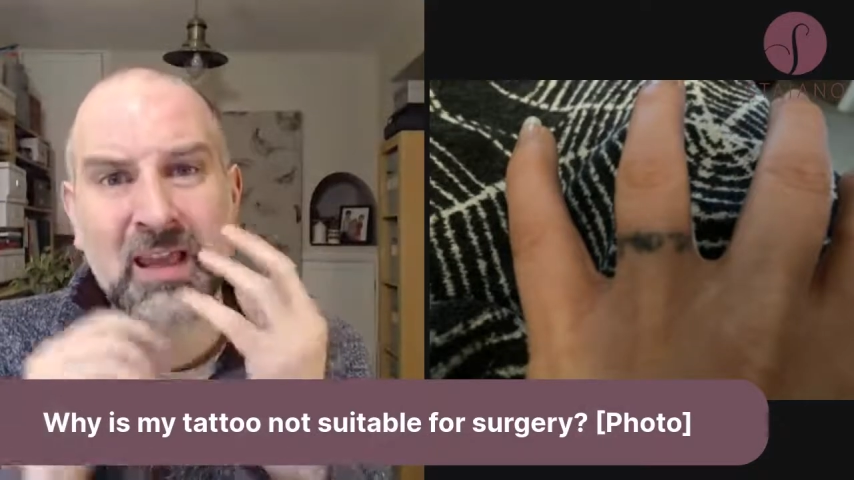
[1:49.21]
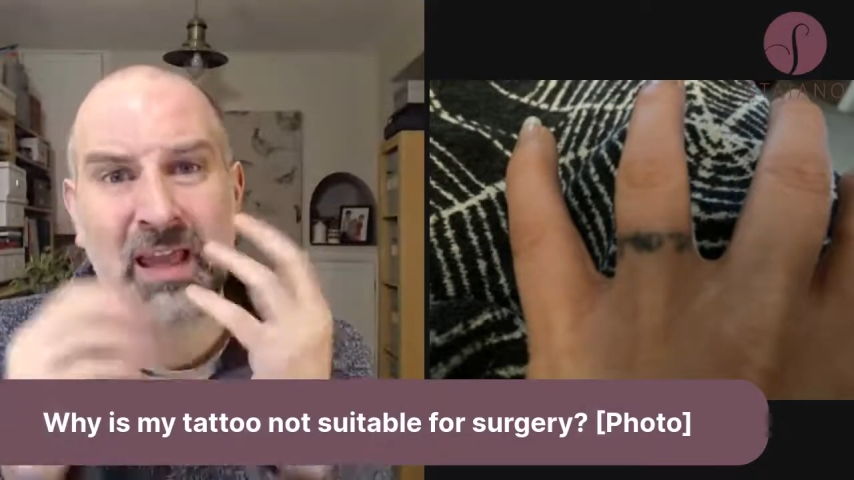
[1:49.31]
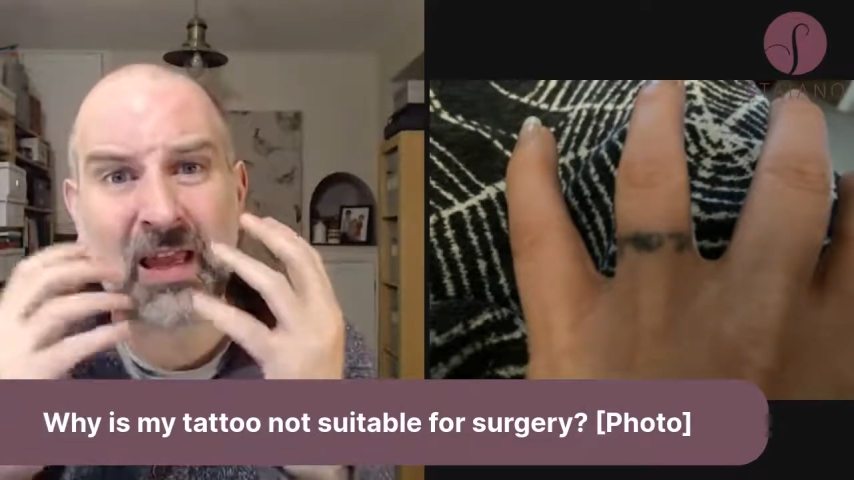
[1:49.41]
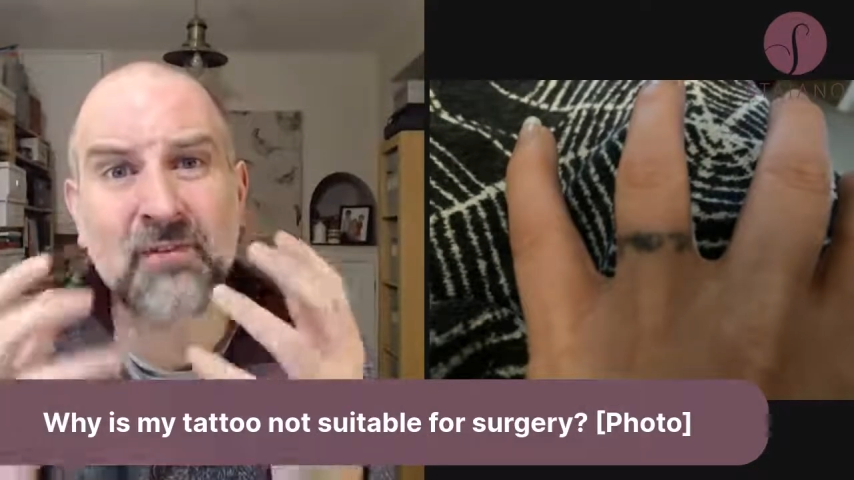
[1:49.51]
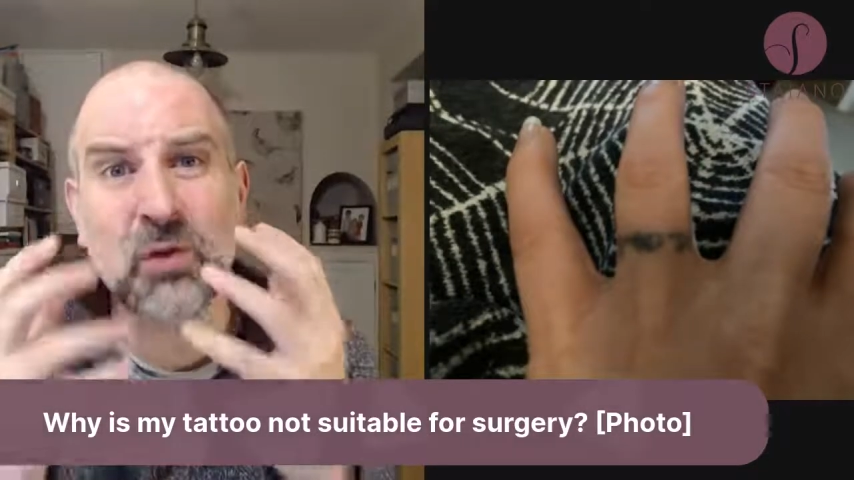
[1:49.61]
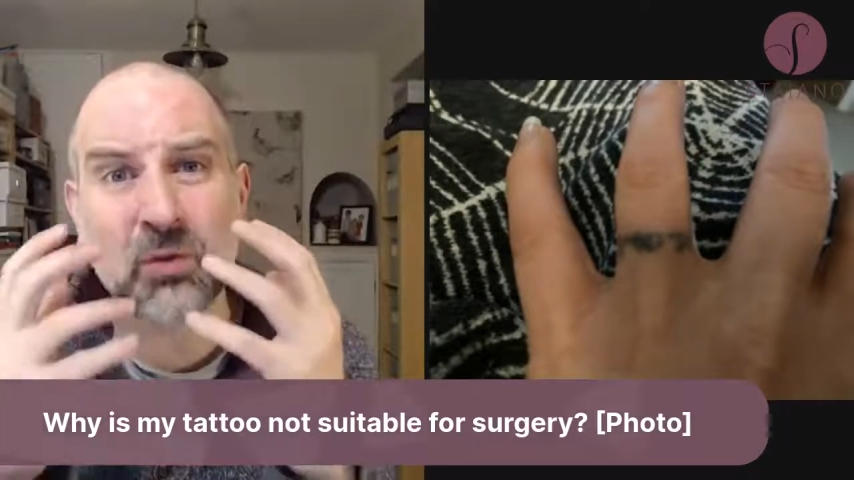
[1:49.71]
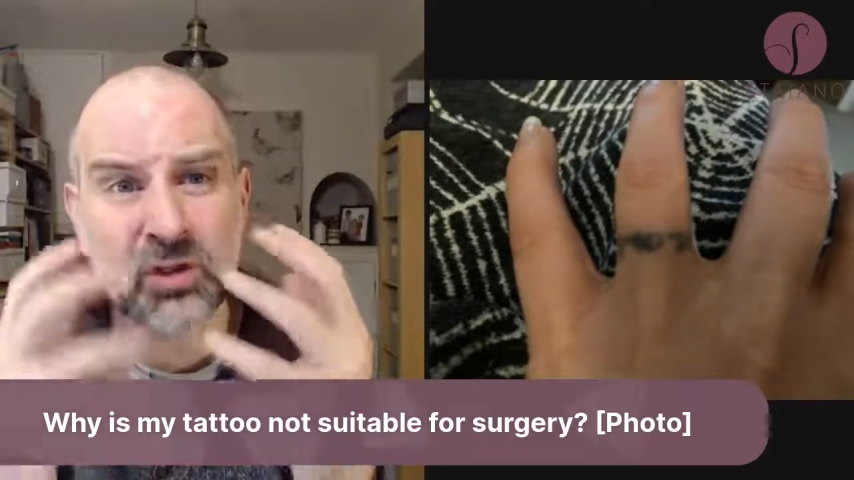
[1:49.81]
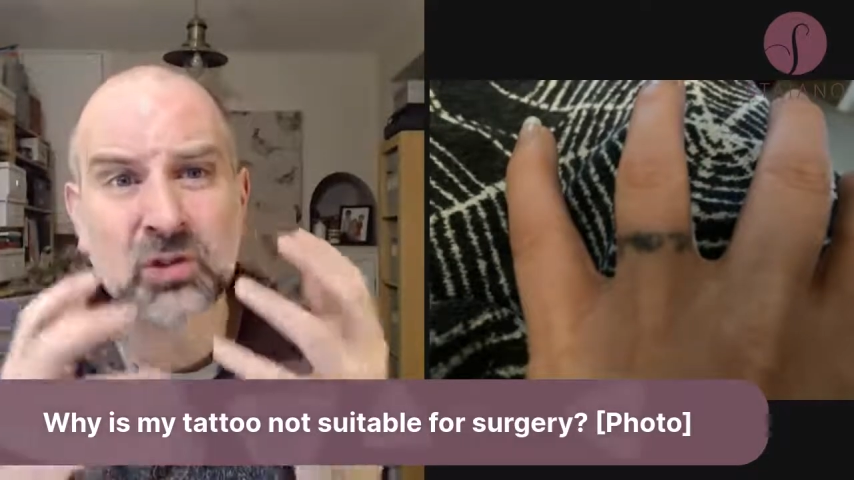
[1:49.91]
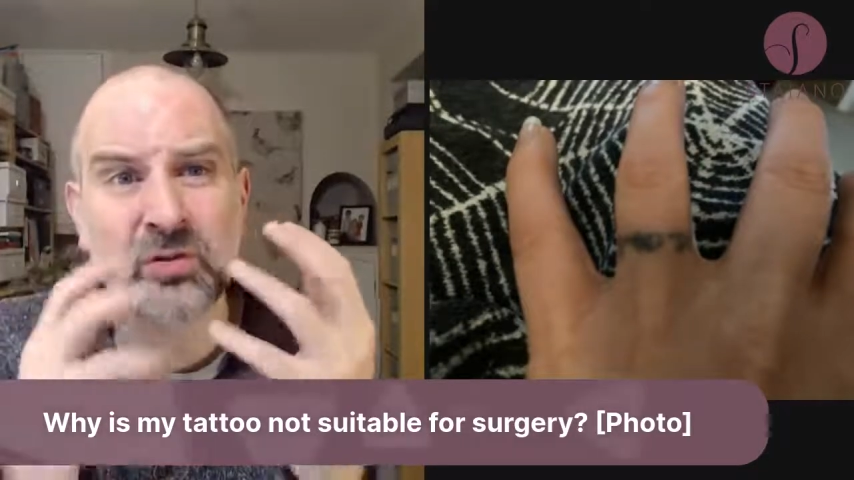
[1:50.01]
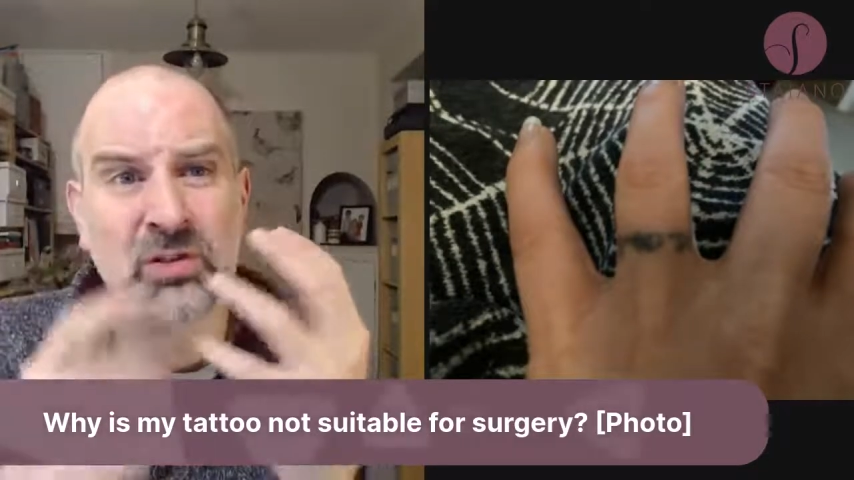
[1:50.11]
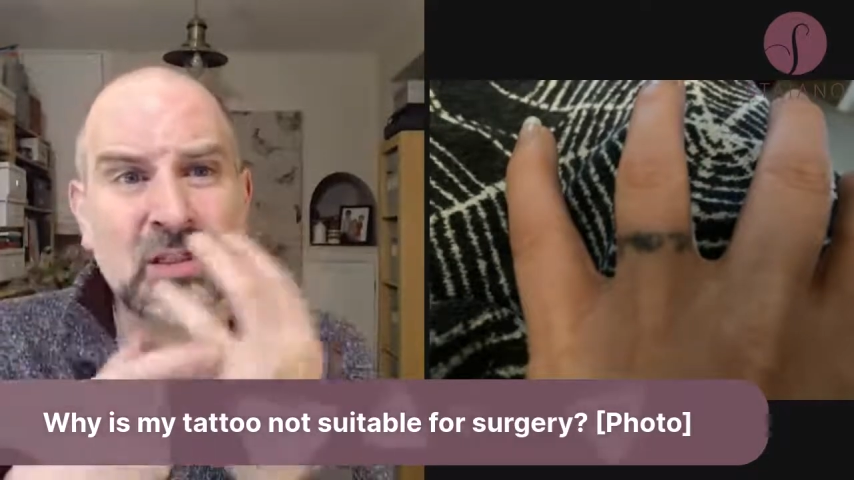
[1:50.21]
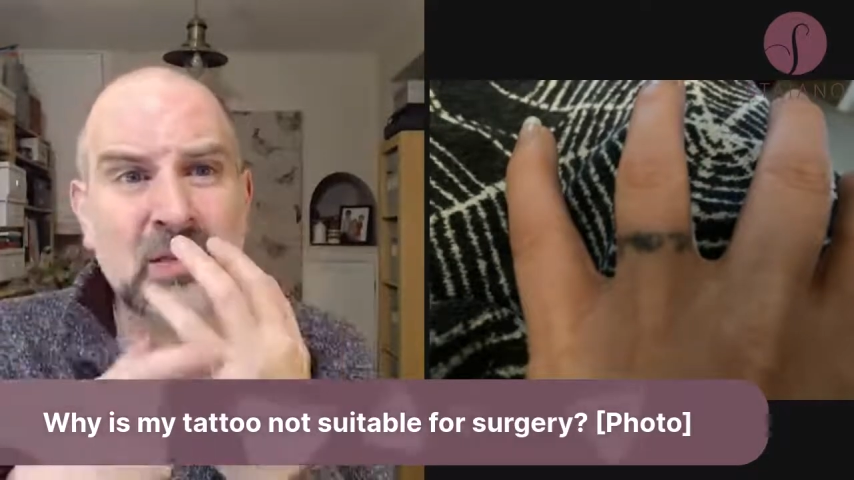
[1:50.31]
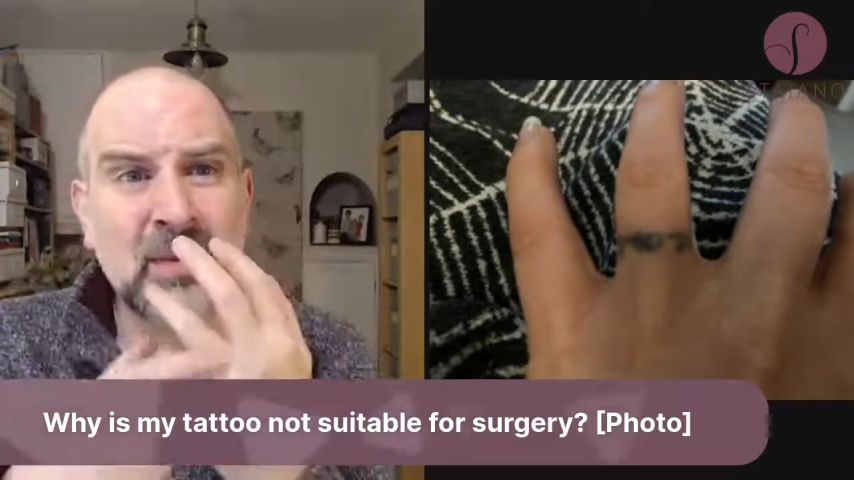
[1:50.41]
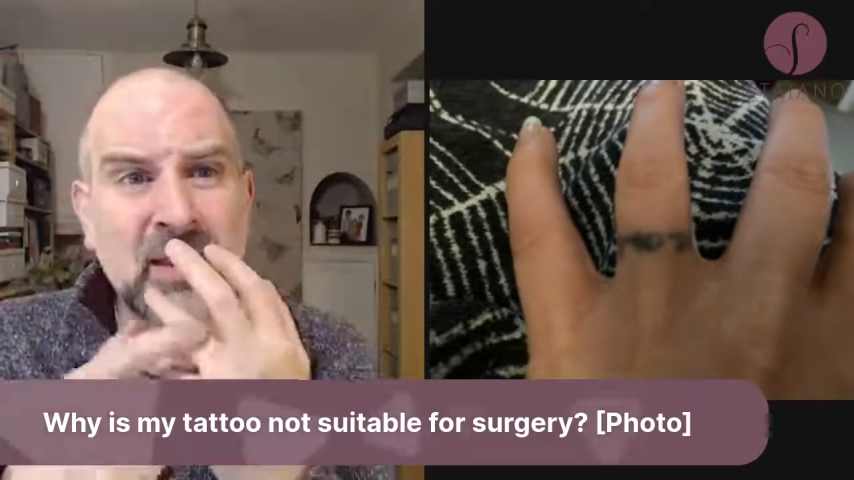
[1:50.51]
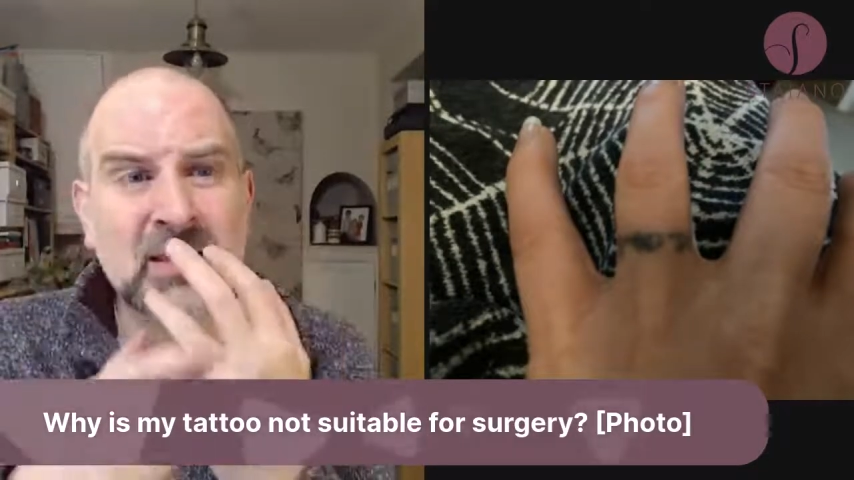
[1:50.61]
if you were choosing to
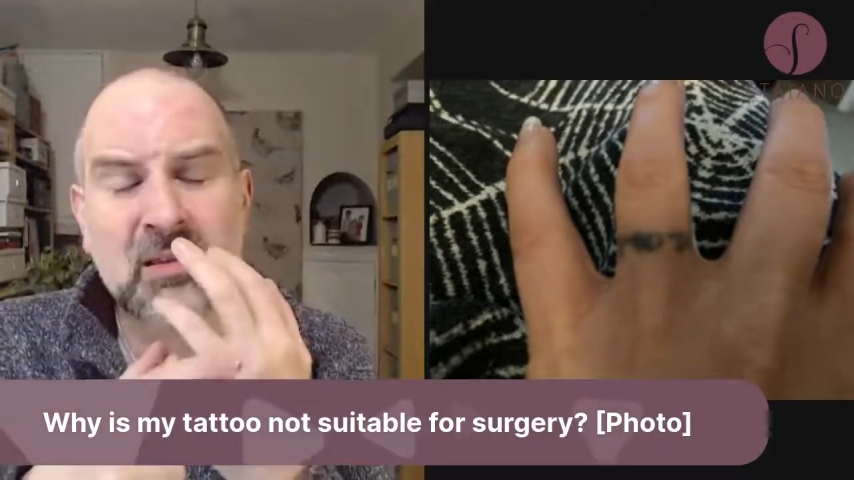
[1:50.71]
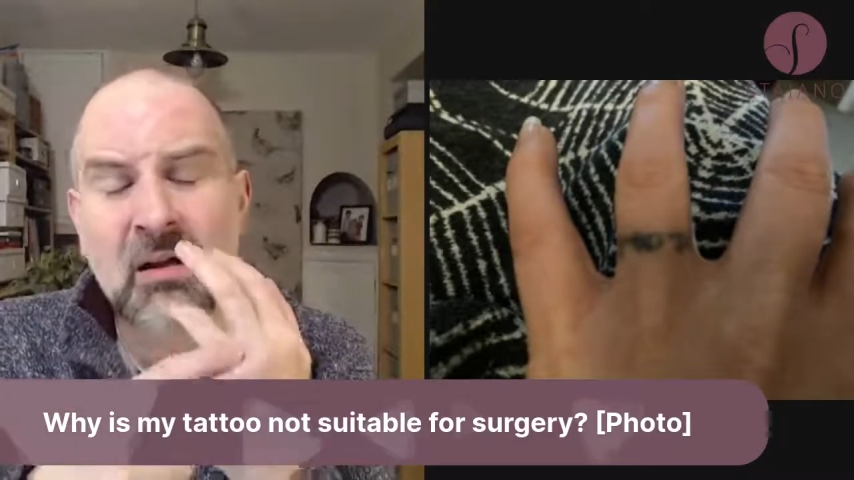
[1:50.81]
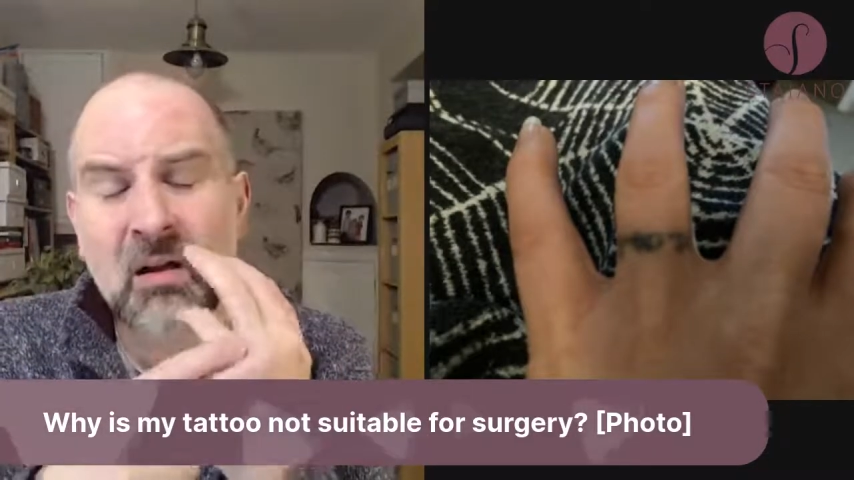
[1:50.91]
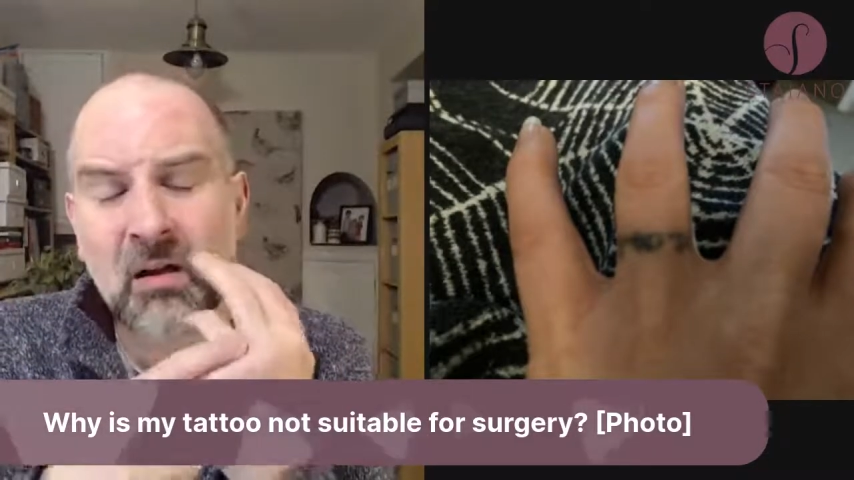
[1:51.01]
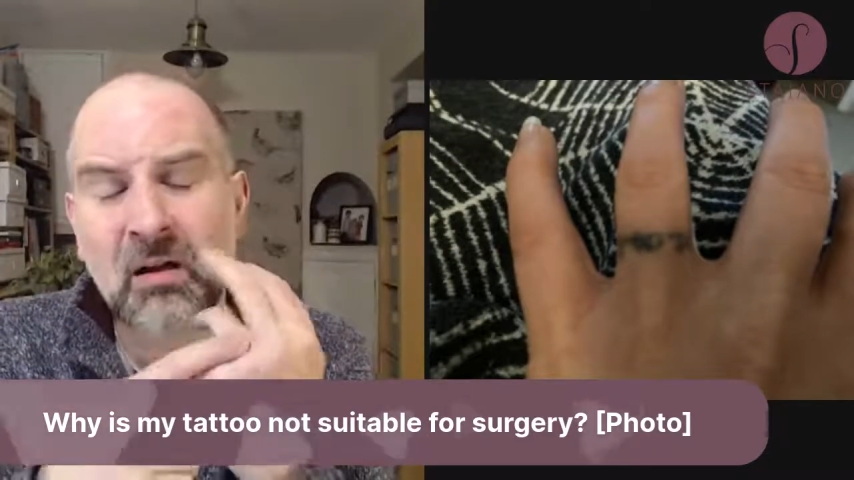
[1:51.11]
make a scar.